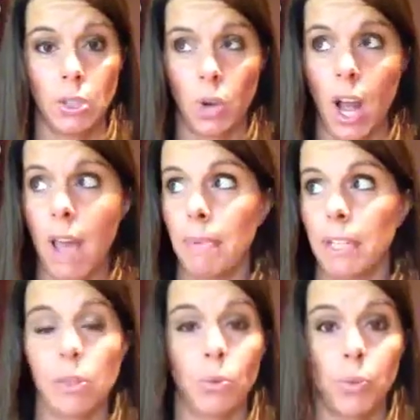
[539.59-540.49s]
dry, but
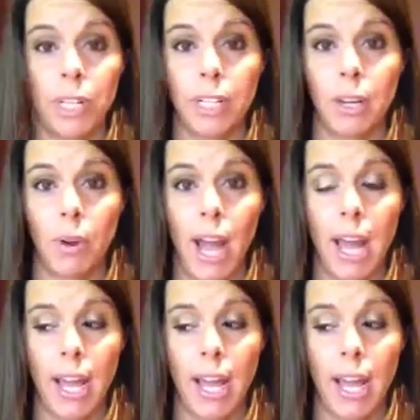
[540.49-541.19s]
it's really gray,